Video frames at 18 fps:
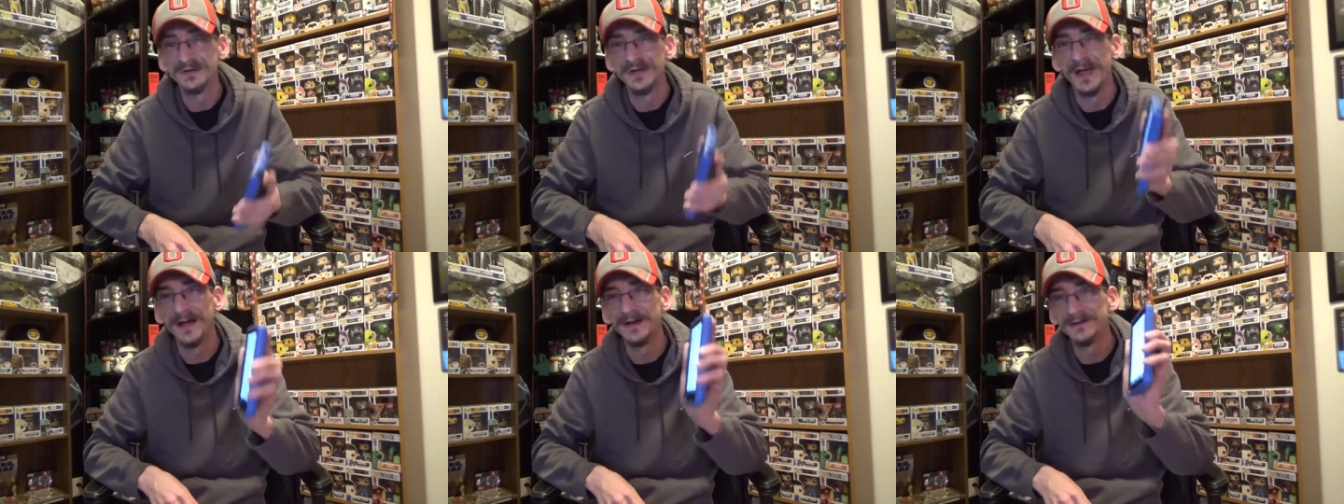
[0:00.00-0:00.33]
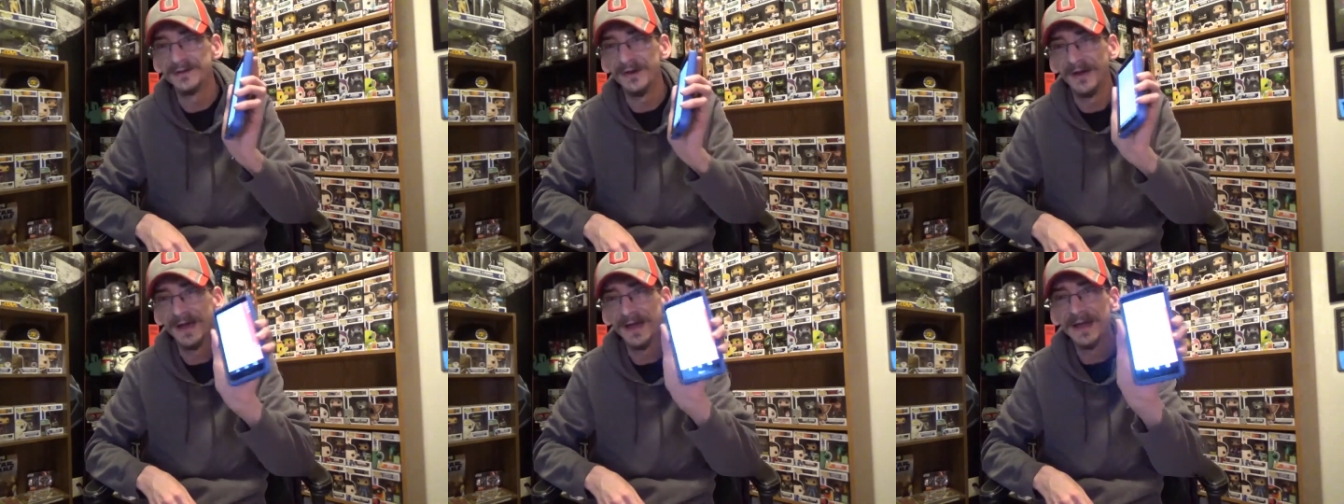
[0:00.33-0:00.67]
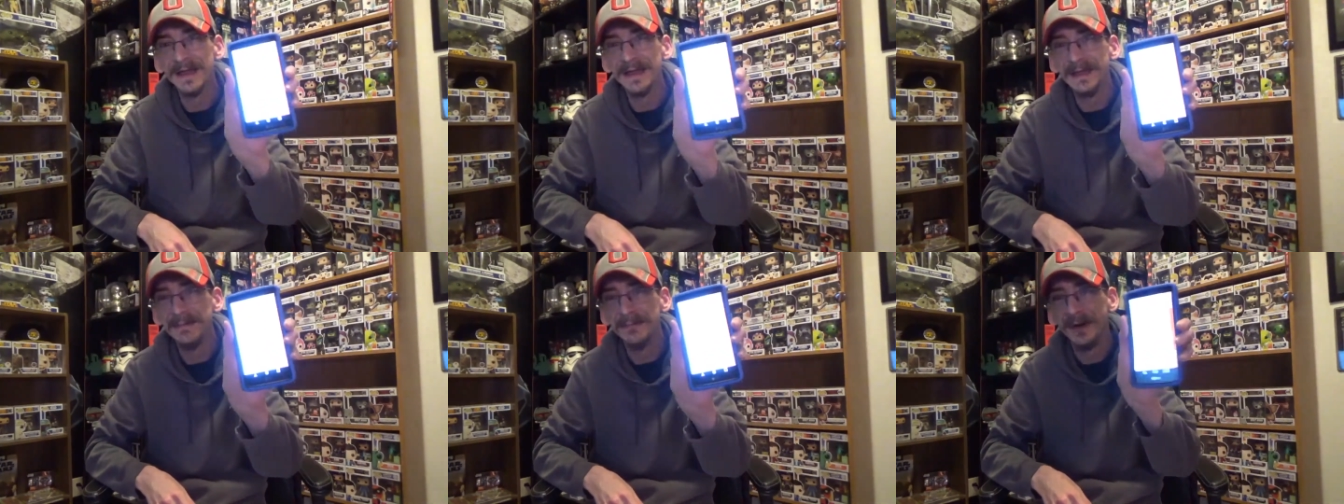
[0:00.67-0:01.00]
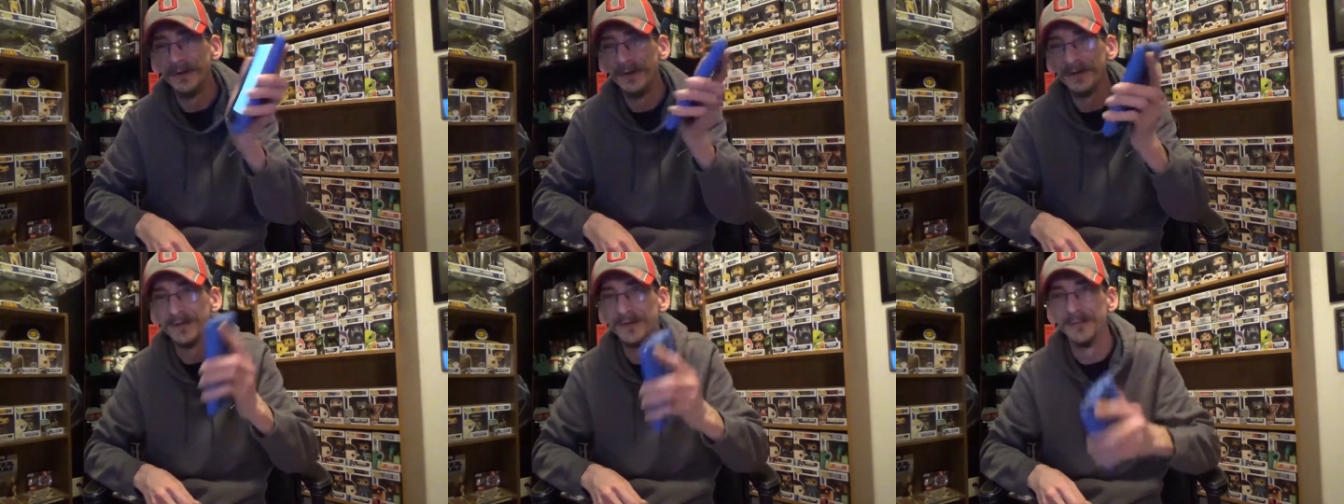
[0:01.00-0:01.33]
down so I kind of
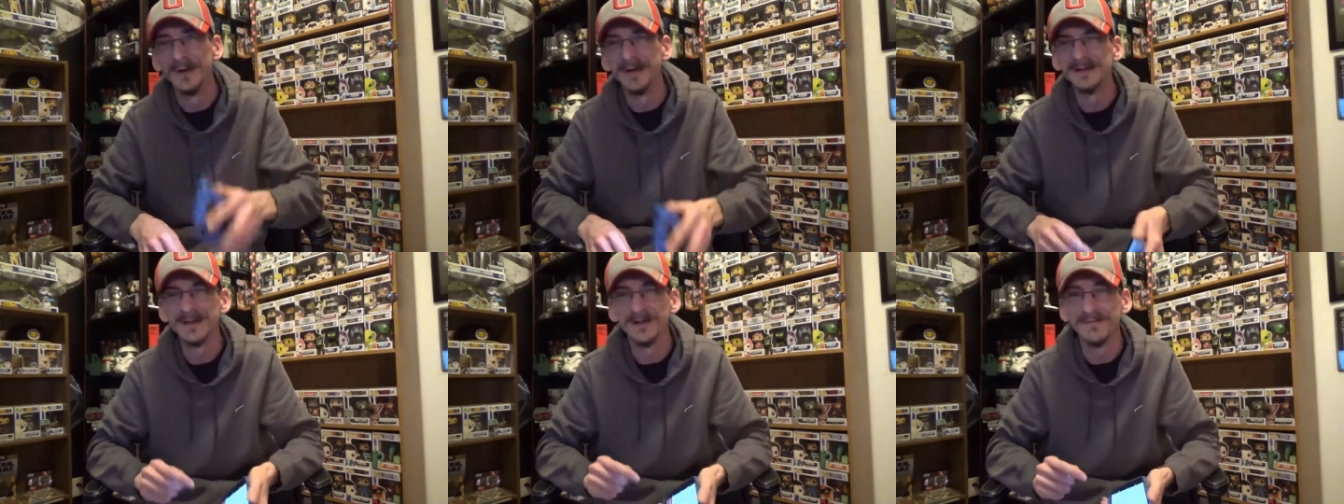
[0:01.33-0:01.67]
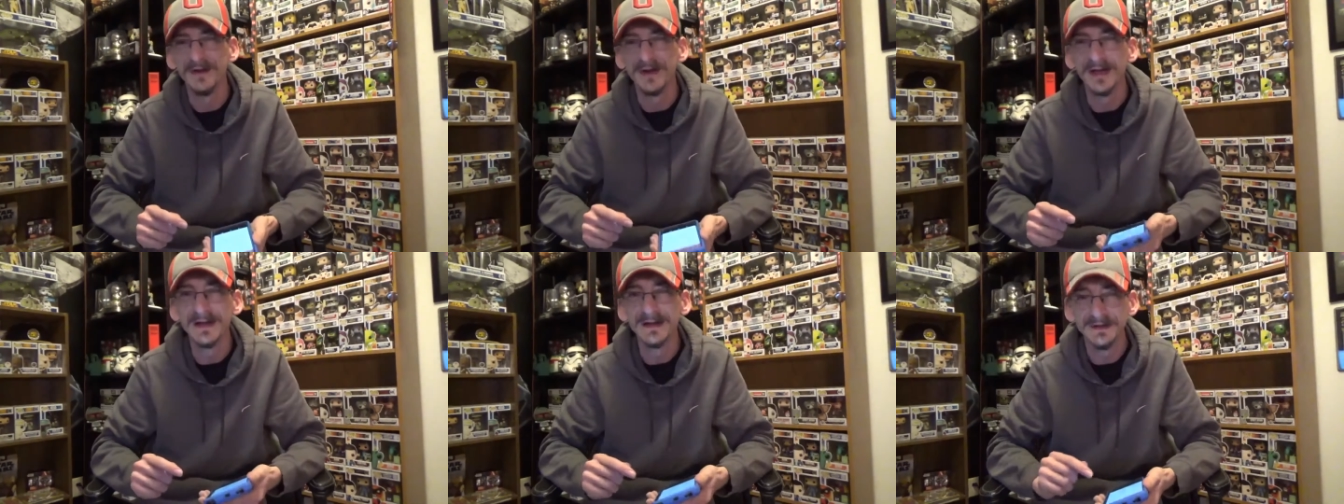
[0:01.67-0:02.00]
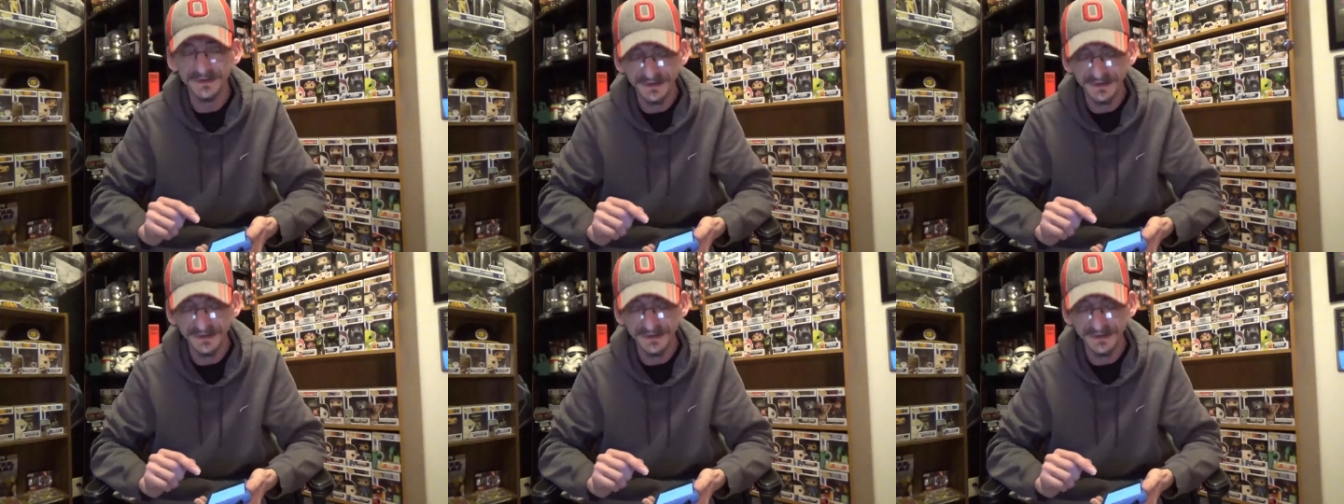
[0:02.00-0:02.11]
emailed it to myself. I kind of